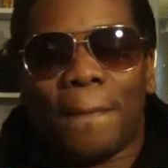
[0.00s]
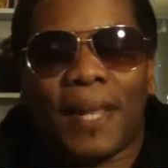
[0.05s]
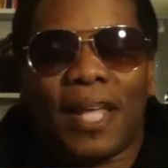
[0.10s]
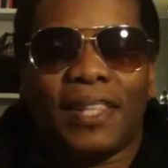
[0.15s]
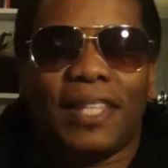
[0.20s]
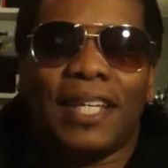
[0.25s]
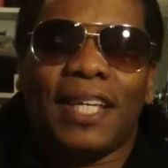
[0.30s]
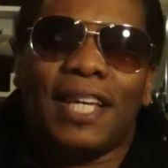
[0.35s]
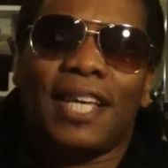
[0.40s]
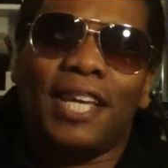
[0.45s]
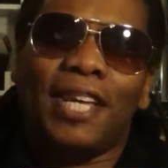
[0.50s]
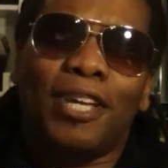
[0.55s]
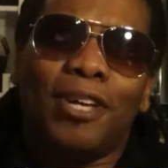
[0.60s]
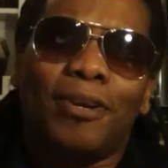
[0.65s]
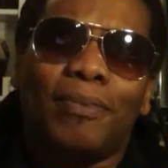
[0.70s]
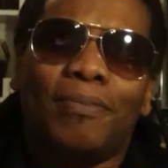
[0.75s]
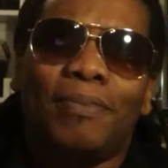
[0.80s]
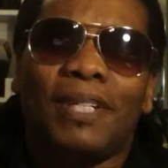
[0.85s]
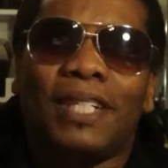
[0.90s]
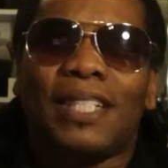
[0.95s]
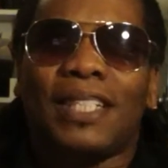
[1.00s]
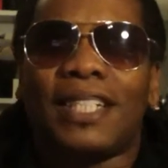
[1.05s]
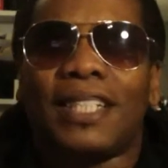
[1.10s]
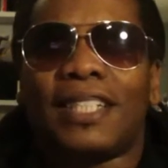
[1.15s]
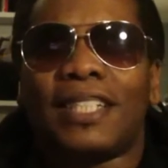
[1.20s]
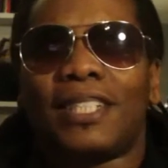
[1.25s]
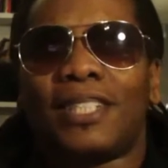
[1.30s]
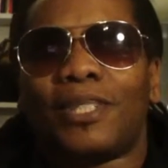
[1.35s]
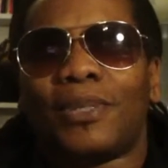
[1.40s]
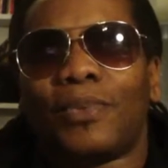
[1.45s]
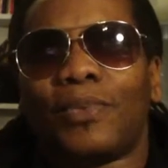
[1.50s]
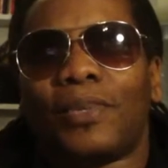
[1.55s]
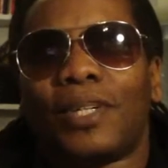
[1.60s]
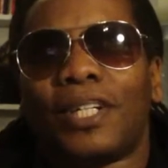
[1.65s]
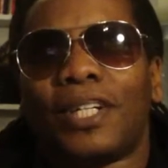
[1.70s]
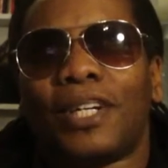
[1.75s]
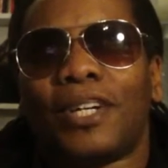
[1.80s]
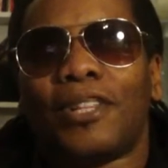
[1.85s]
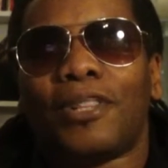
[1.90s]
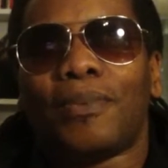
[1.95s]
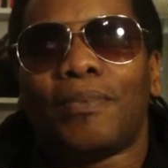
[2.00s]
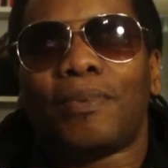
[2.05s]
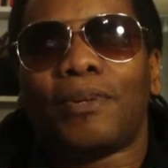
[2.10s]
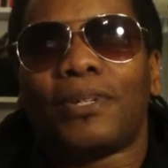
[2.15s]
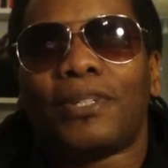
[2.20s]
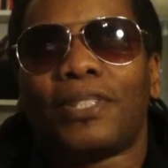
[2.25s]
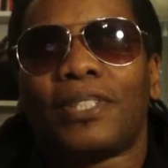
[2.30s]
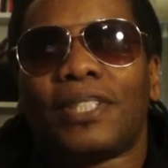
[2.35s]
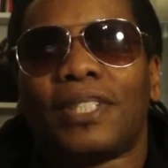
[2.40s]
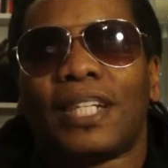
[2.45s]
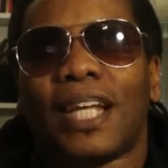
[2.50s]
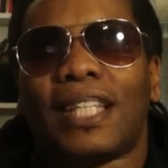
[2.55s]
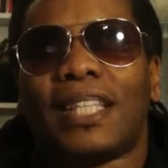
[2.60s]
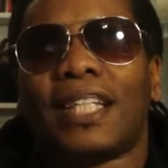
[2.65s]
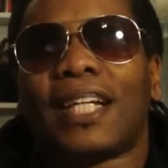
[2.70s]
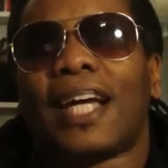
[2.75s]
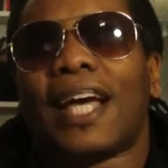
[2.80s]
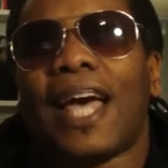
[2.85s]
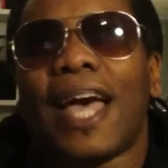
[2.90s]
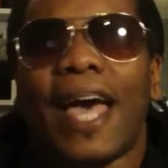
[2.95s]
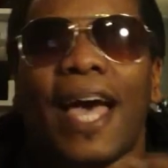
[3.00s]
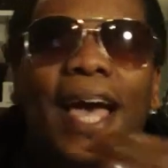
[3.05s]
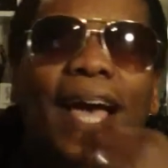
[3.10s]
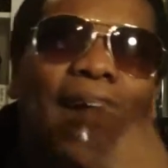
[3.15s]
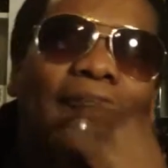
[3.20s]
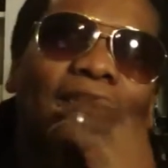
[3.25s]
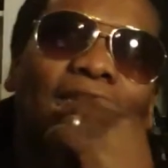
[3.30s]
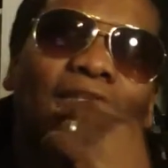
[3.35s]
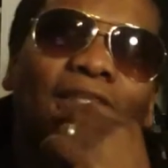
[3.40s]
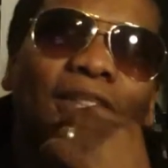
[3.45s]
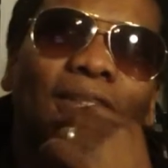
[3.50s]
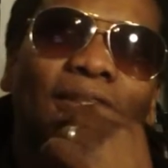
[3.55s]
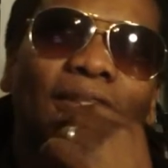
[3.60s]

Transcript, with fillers: I think him, in addition to one other person, I think I had